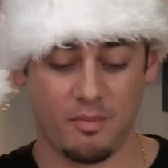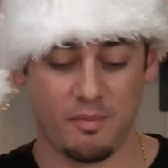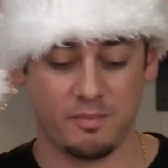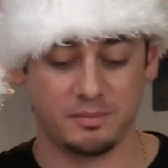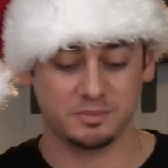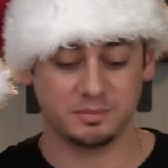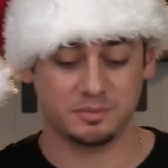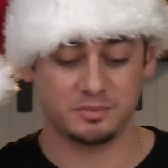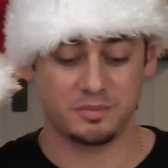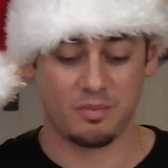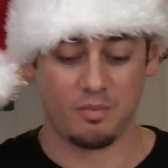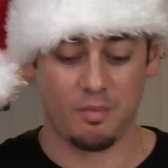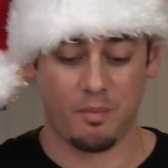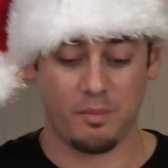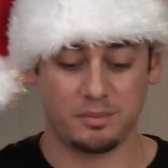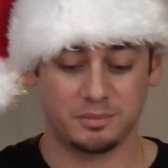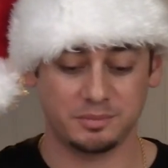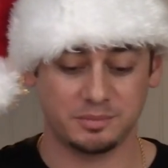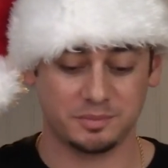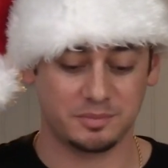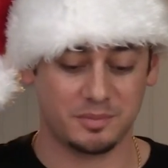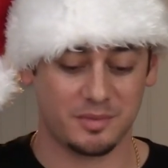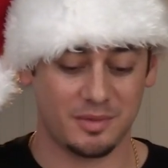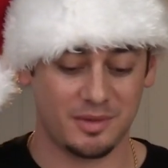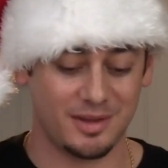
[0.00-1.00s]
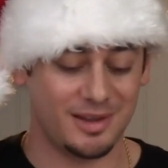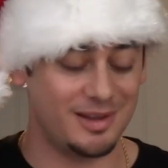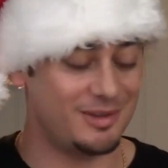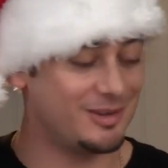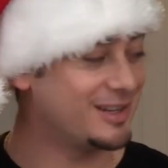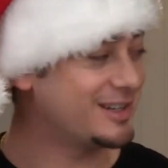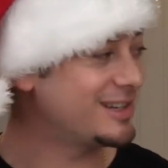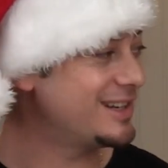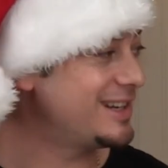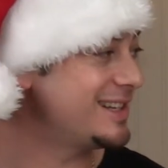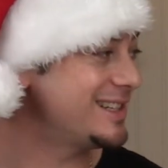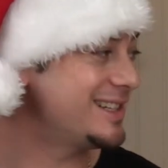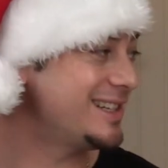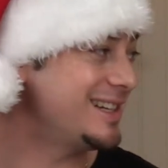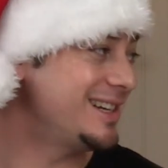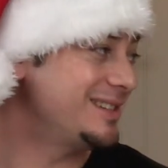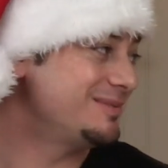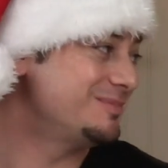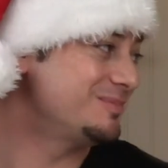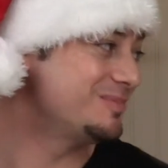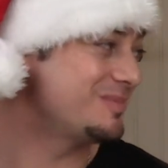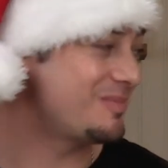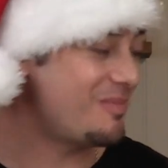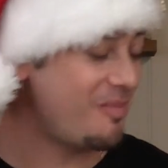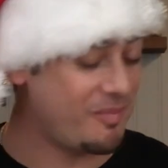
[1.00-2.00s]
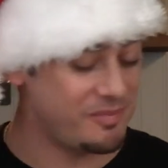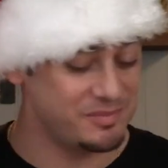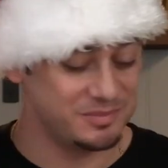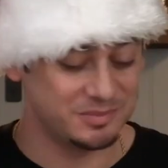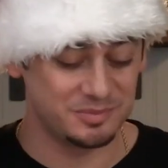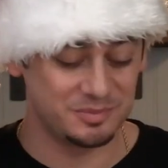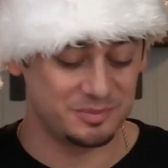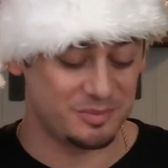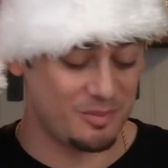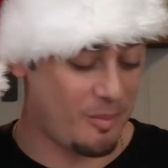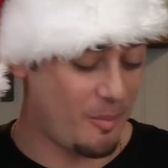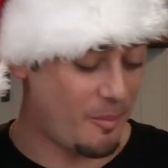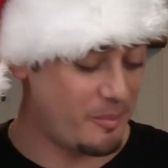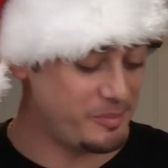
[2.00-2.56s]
You're good at that. What can I say? Right after the